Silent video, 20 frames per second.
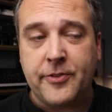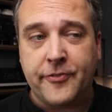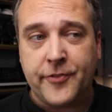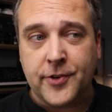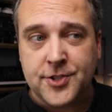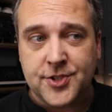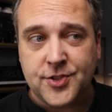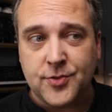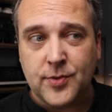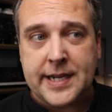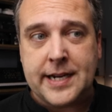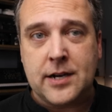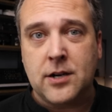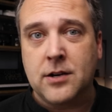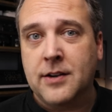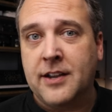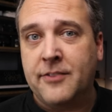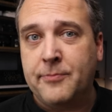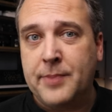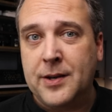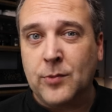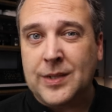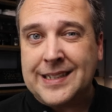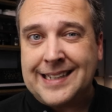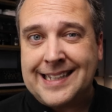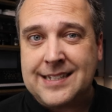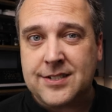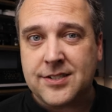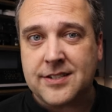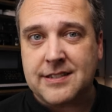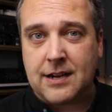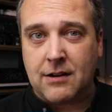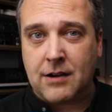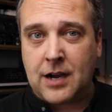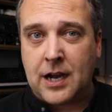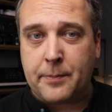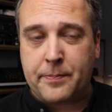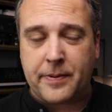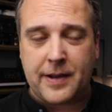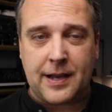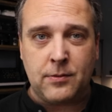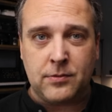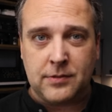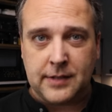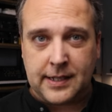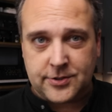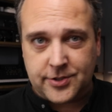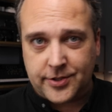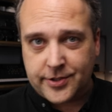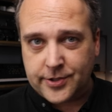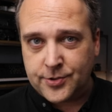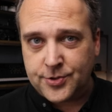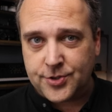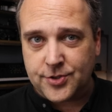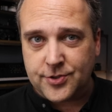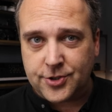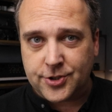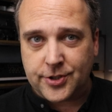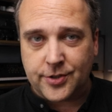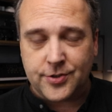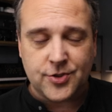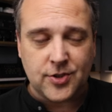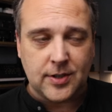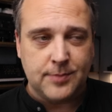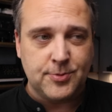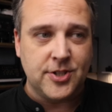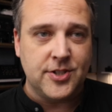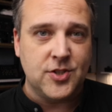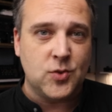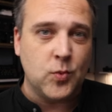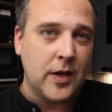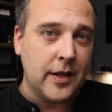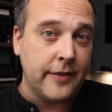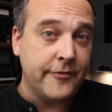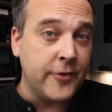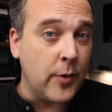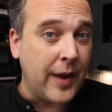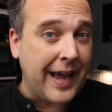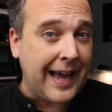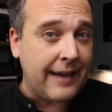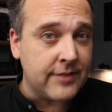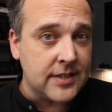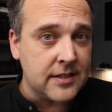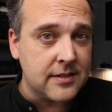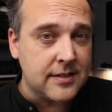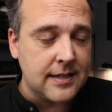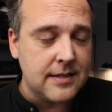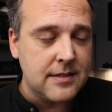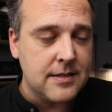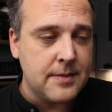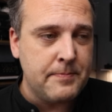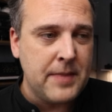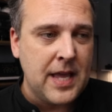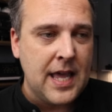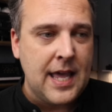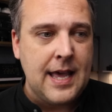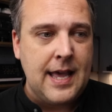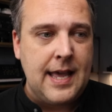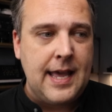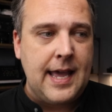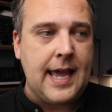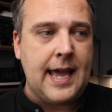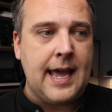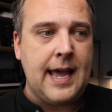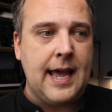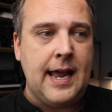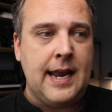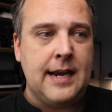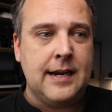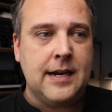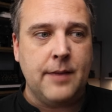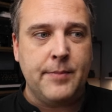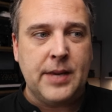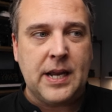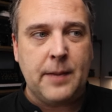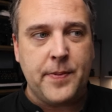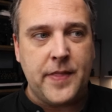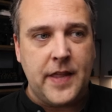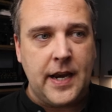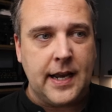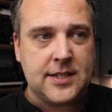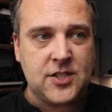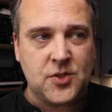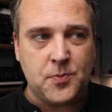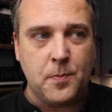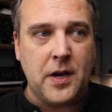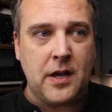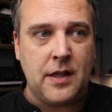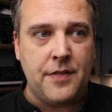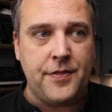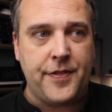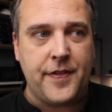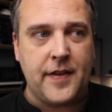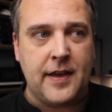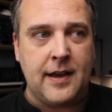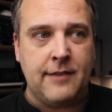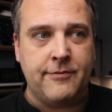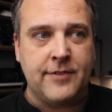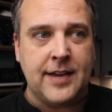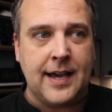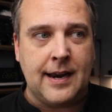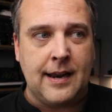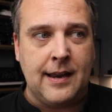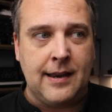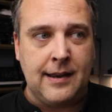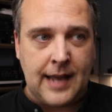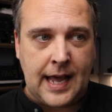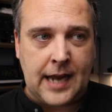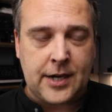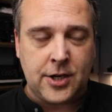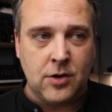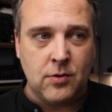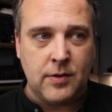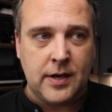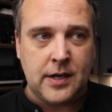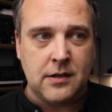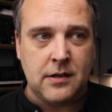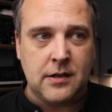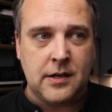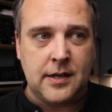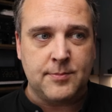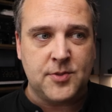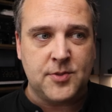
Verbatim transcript: The first three are, have been released. They're up. I'll link to those in the show description as well if you haven't seen them. And coming up in the next month, I've got a lot going on.